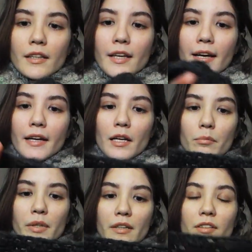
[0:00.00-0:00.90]
Yeah, and I
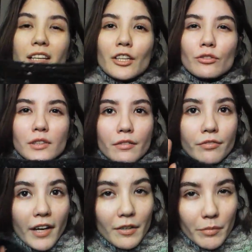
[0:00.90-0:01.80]
believe he used a
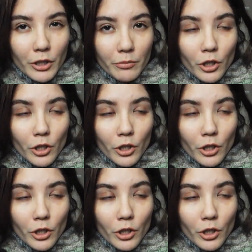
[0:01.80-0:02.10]
5mm.